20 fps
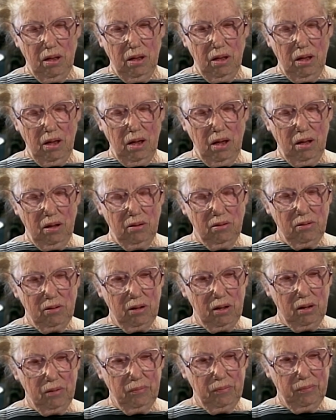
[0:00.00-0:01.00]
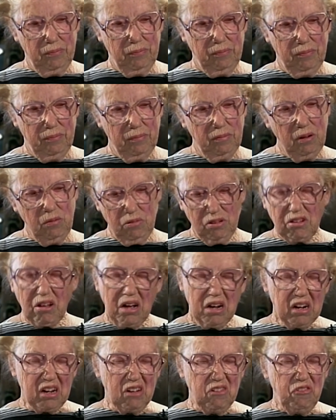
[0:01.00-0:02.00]
And it was
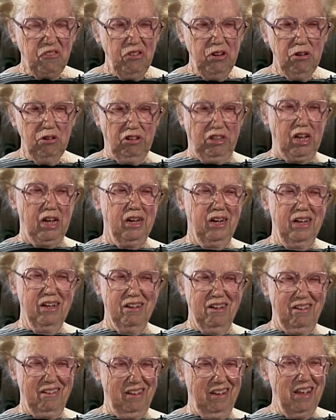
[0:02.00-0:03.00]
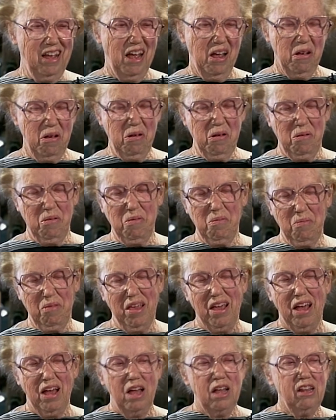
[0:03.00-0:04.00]
kind of confusing.
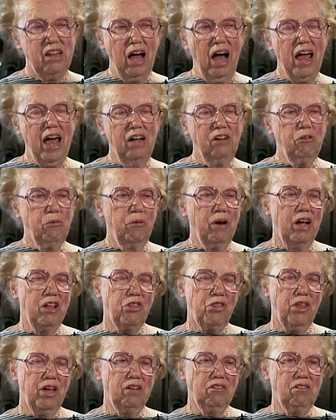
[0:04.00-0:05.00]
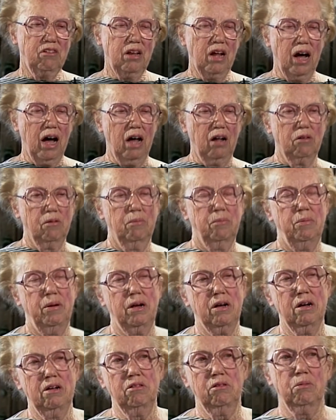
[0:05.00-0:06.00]
I had to write things down,
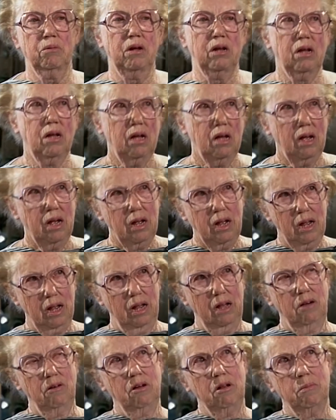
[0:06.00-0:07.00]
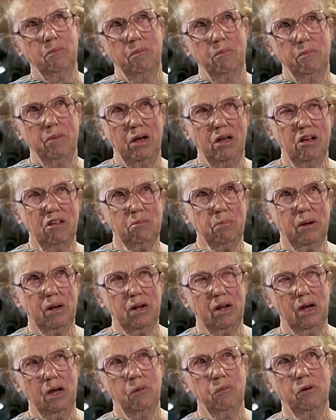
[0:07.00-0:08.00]
because when my husband and
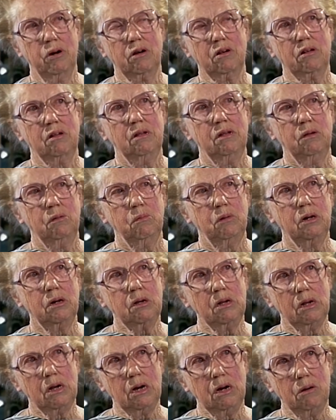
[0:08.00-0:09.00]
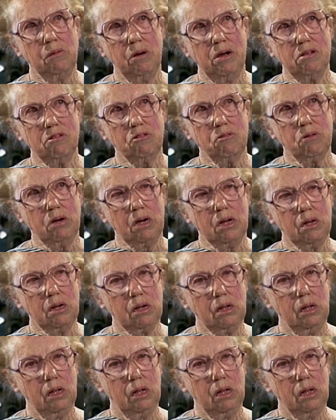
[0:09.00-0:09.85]
I worked at our restaurant,